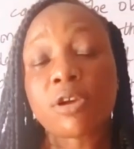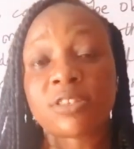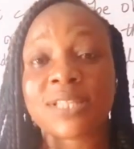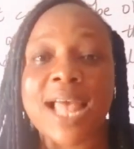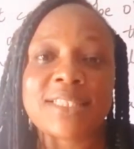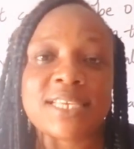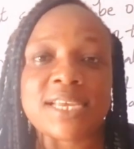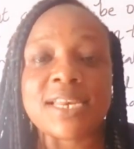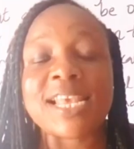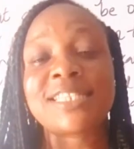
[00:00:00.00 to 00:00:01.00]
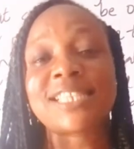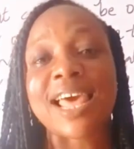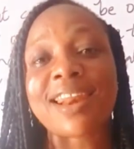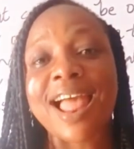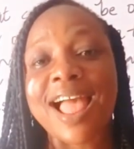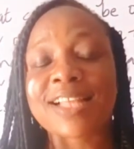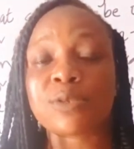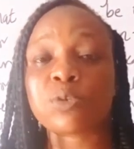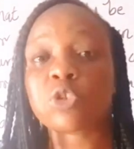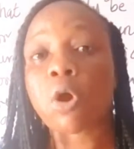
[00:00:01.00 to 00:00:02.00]
does that thing
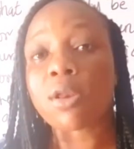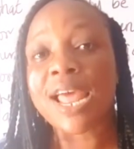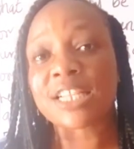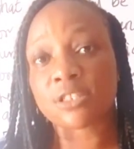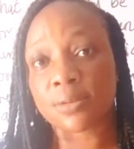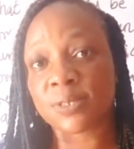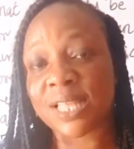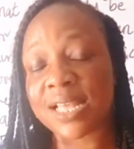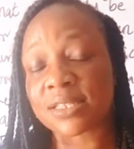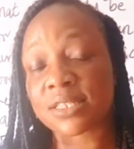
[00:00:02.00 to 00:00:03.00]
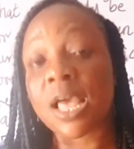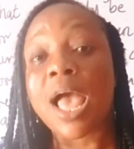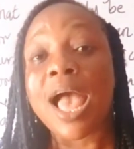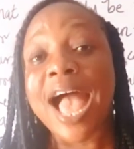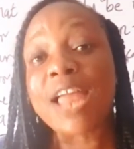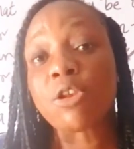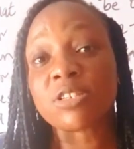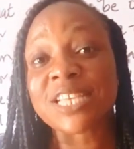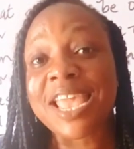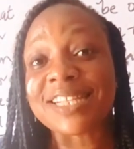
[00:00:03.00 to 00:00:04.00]
interact with other substance? How
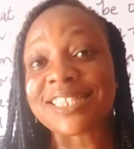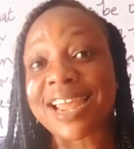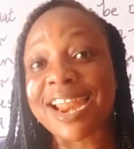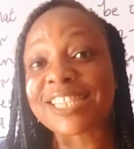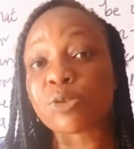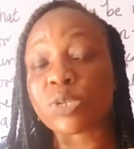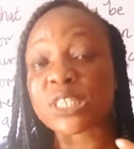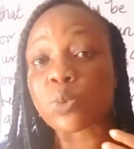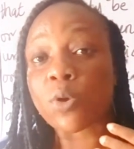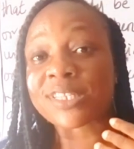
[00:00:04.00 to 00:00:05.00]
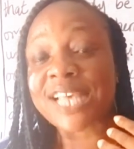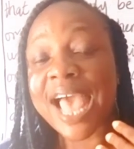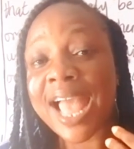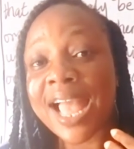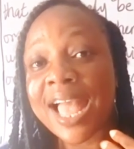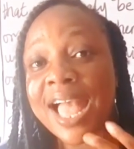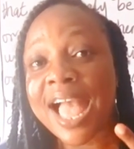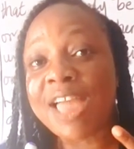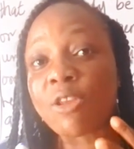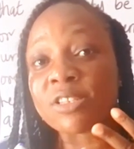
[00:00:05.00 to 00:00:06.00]
does it interact with water?
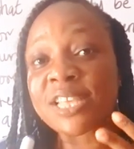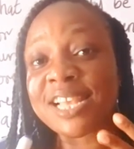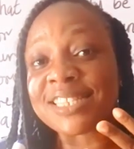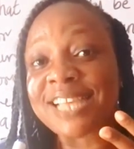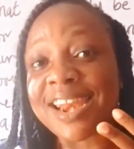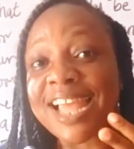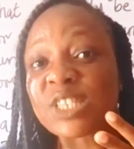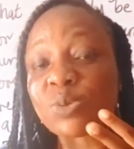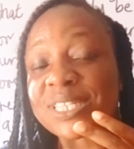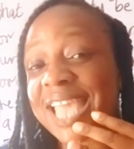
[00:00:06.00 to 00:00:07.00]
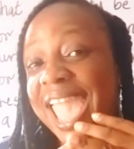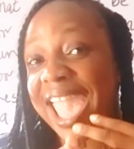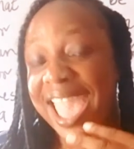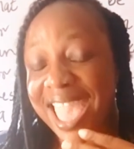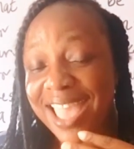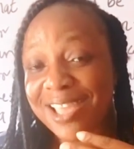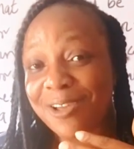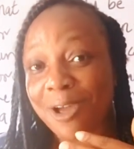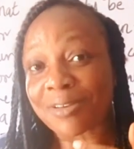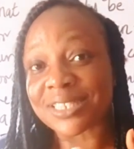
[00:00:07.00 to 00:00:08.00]
How does it interact with air?
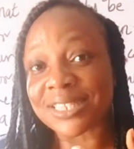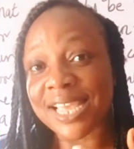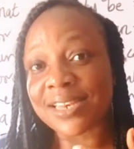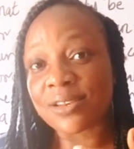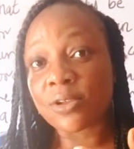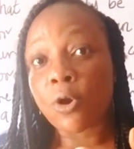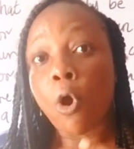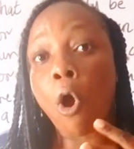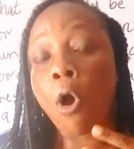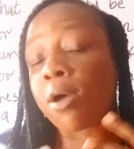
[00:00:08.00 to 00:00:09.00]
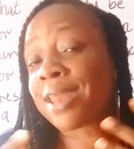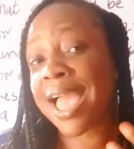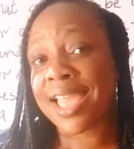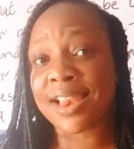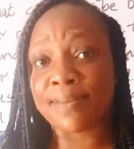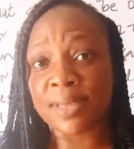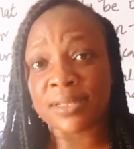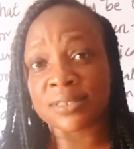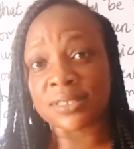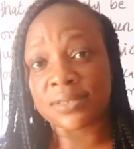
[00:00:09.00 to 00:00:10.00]
Understand? Or other
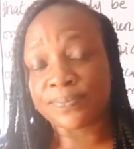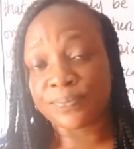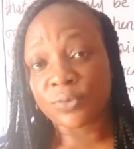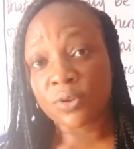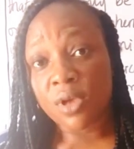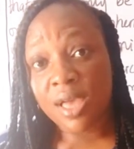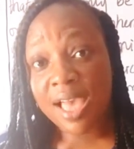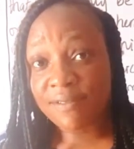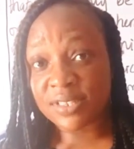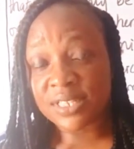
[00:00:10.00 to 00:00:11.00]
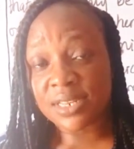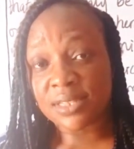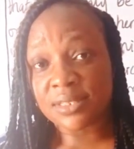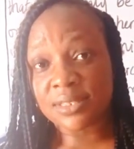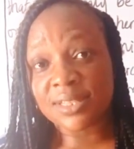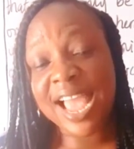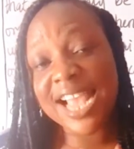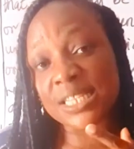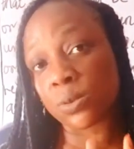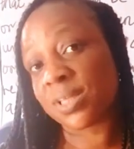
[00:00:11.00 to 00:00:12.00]
elements? Have you seen it?
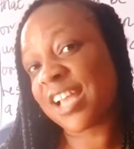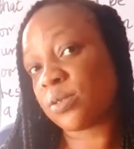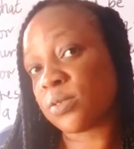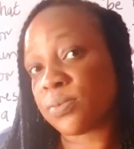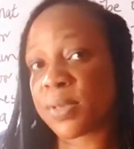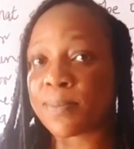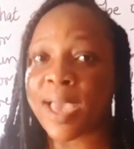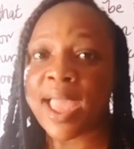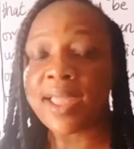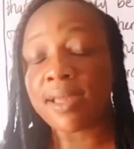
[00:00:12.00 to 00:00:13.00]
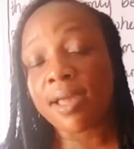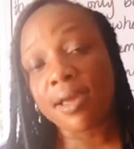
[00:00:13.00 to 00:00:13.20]
That is what we mean by